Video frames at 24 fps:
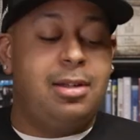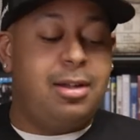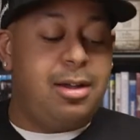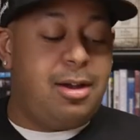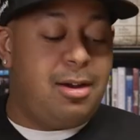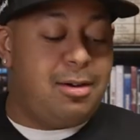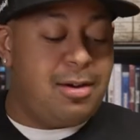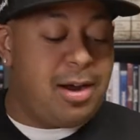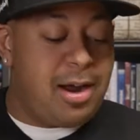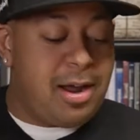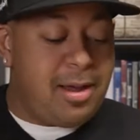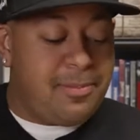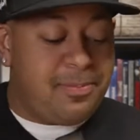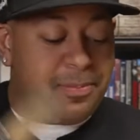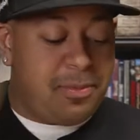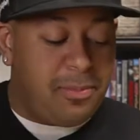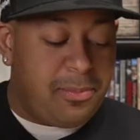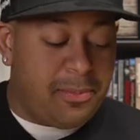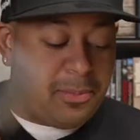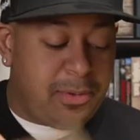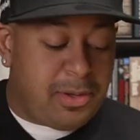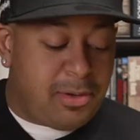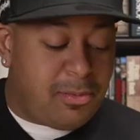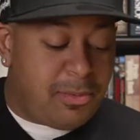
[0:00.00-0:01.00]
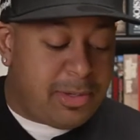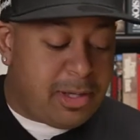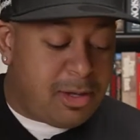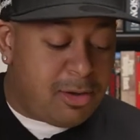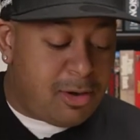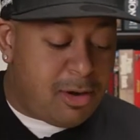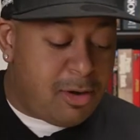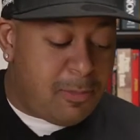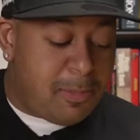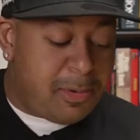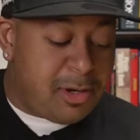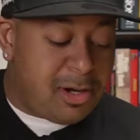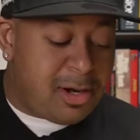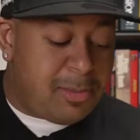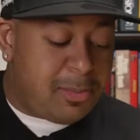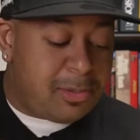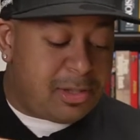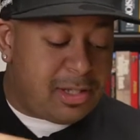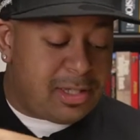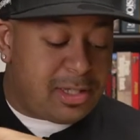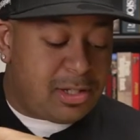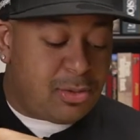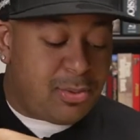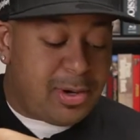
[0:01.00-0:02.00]
All right, and we're gonna open it up with
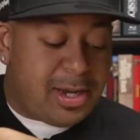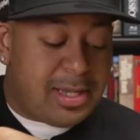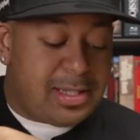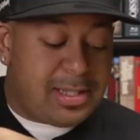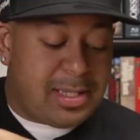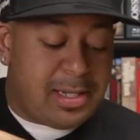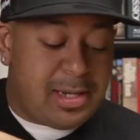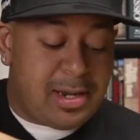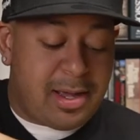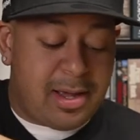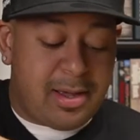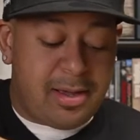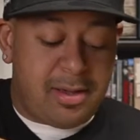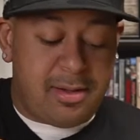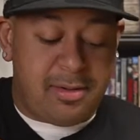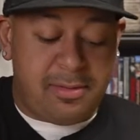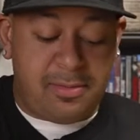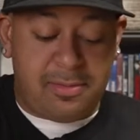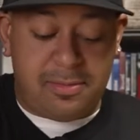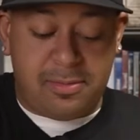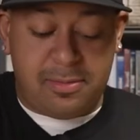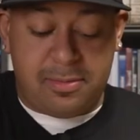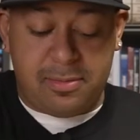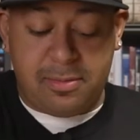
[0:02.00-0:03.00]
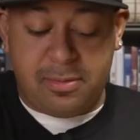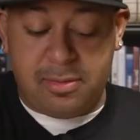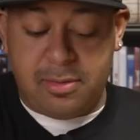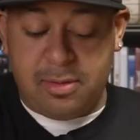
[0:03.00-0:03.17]
this crazy knife.